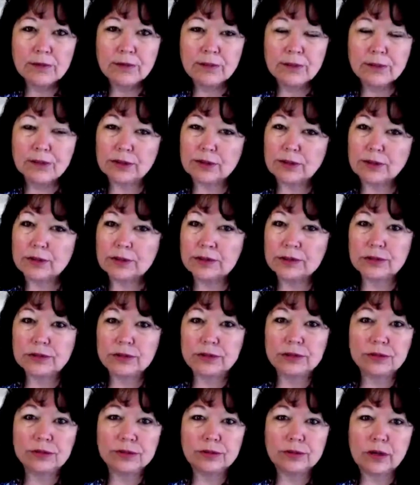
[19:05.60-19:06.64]
For those
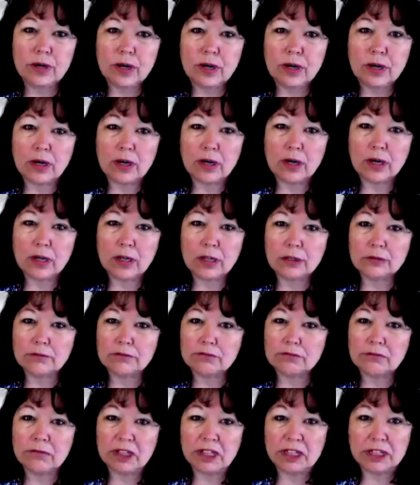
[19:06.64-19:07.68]
who
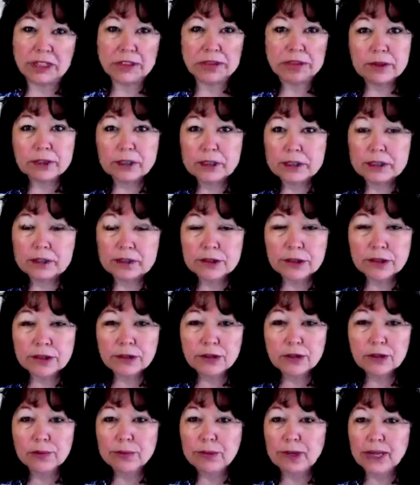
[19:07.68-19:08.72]
are ignorant to
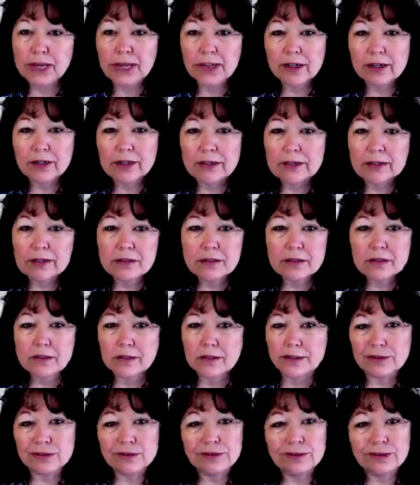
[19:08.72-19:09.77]
your patterns,
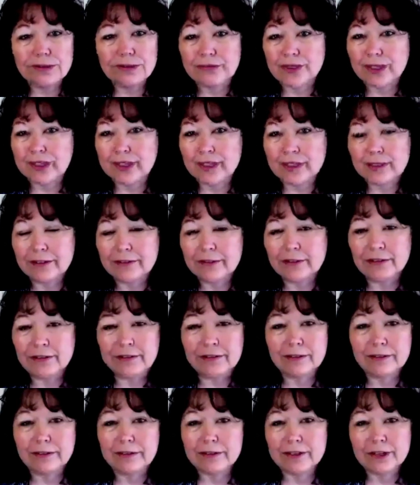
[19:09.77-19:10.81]
you will find
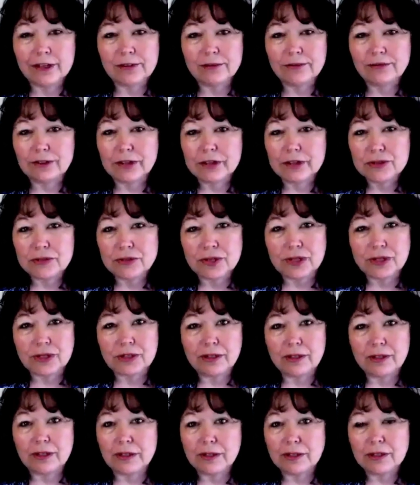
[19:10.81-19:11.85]
yourself
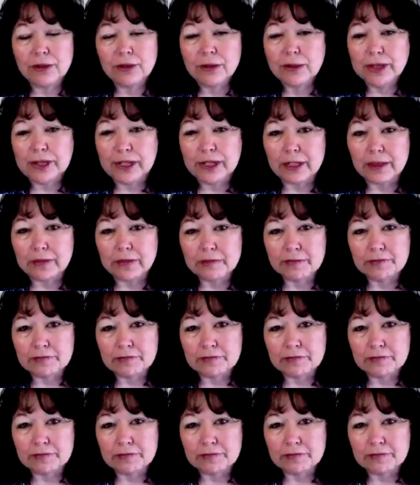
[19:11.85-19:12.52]
frustrated and annoyed.